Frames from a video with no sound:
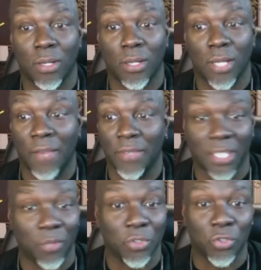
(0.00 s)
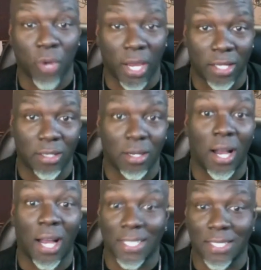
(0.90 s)
everything was great
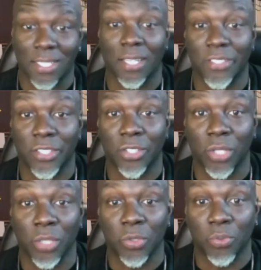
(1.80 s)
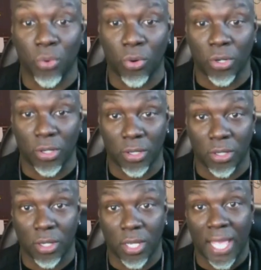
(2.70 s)
honestly until he was born.
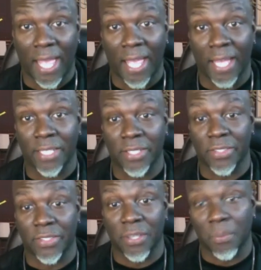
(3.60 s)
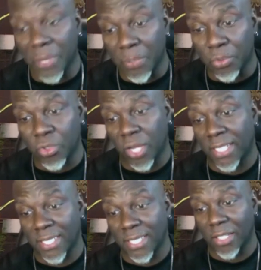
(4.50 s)
And some people try to
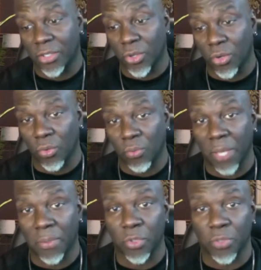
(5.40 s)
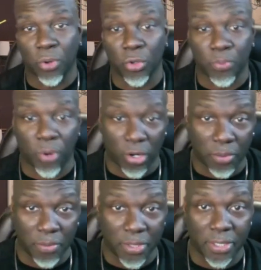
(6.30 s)
say, you know, maybe it was
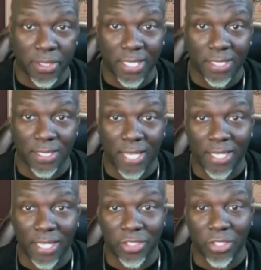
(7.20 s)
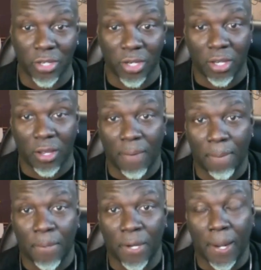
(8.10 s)
postpartum and things of that nature,
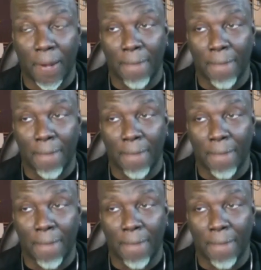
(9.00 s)
but